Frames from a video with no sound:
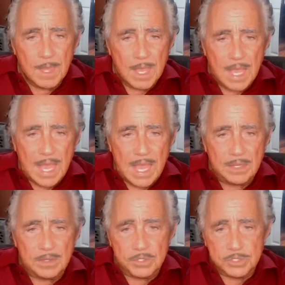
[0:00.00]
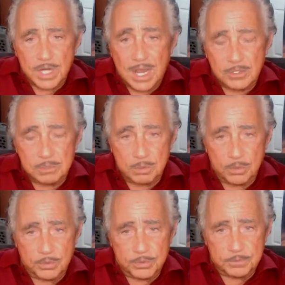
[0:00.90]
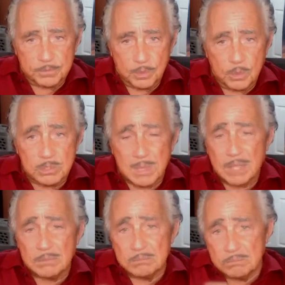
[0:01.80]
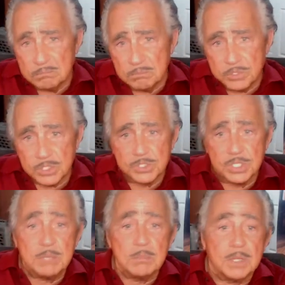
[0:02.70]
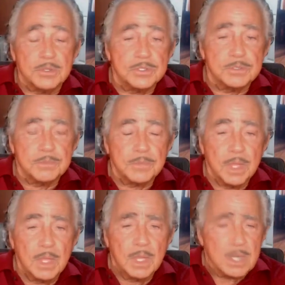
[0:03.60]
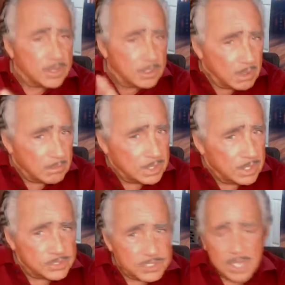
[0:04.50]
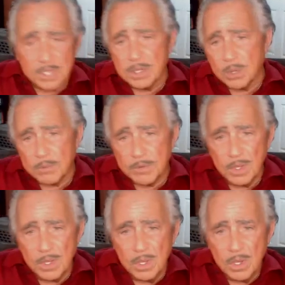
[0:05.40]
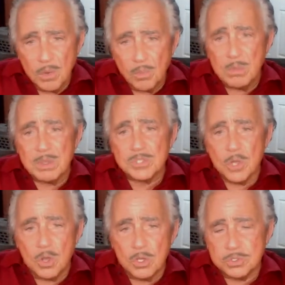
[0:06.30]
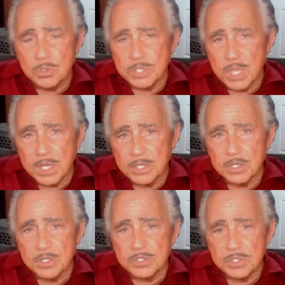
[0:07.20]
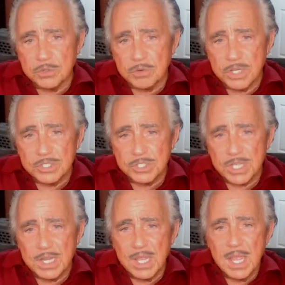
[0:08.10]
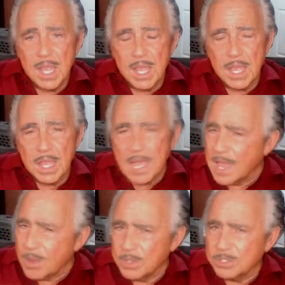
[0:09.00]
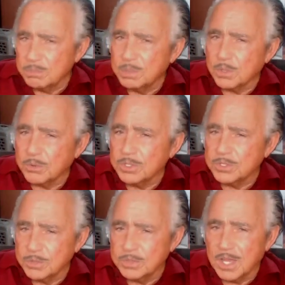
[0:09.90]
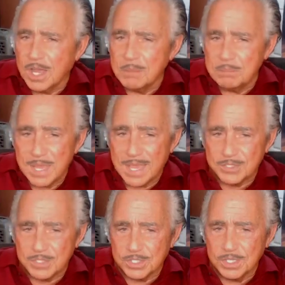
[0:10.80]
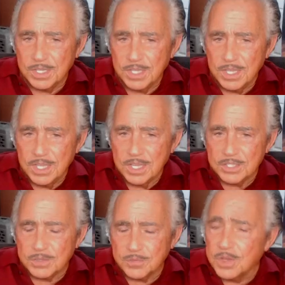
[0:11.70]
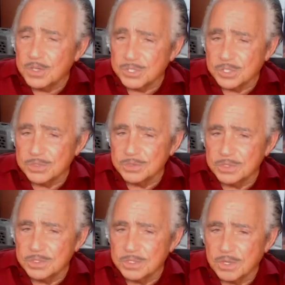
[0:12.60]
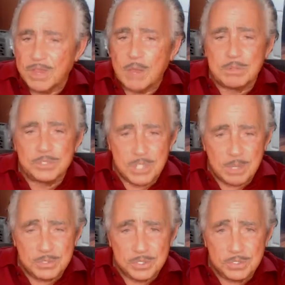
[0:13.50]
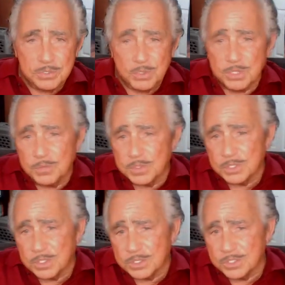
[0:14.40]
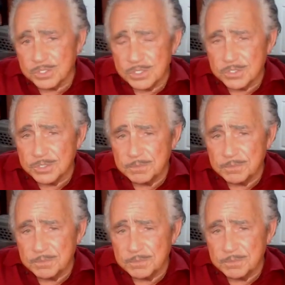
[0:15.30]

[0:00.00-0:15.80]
and the child's birth was about 16 months. Now, the above being said, however, we must also take into consideration that our experience of time passing is a function of our perception within physical existence.